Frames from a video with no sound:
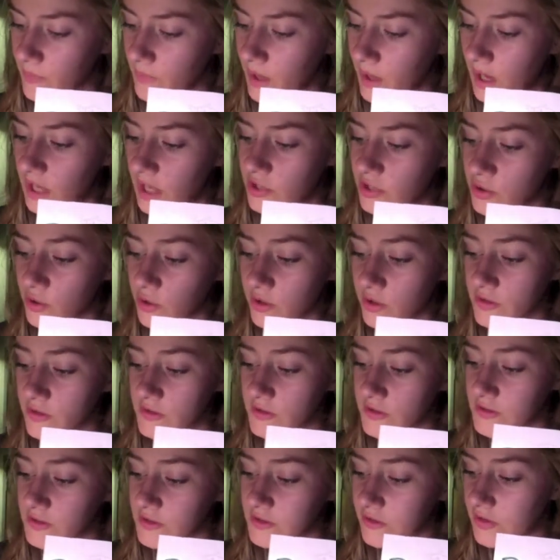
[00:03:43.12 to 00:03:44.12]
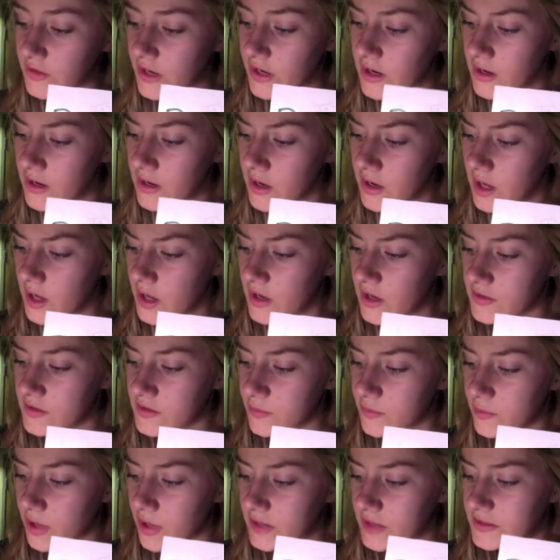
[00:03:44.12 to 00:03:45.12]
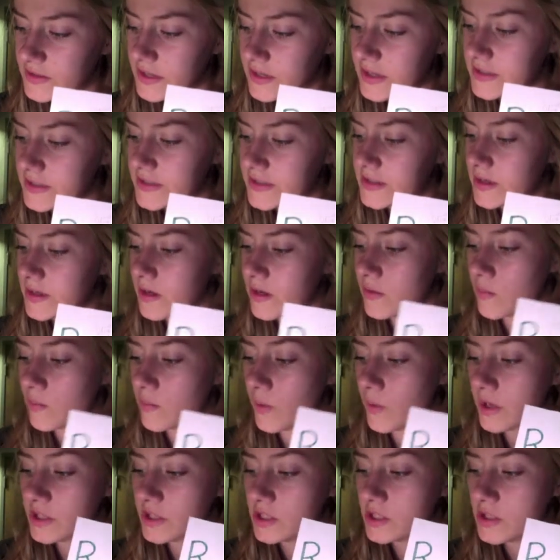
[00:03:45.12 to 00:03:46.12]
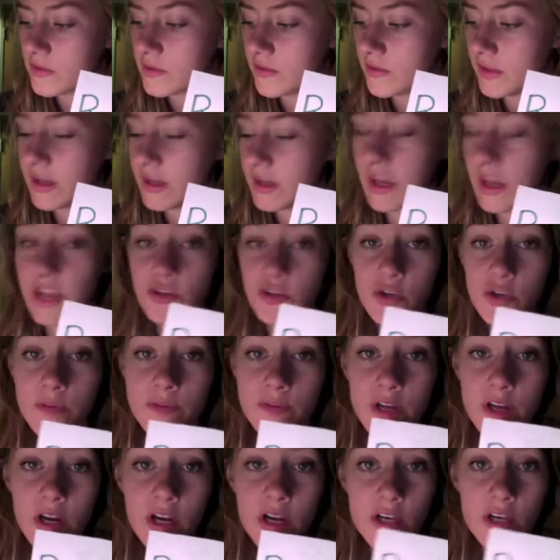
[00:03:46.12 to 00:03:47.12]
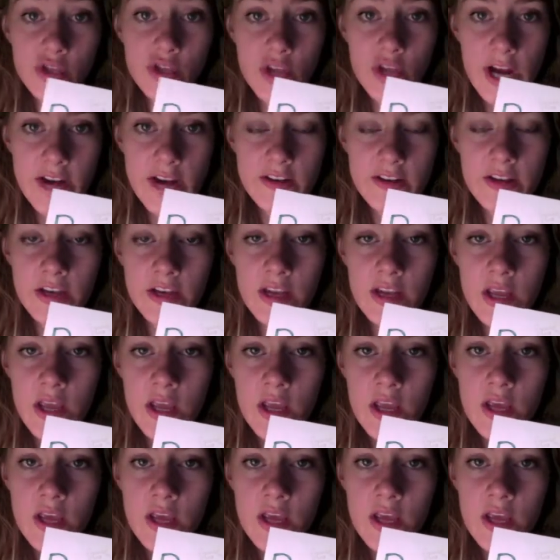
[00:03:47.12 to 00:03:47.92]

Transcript: Atrial systole is the process in which the atriums are contracting.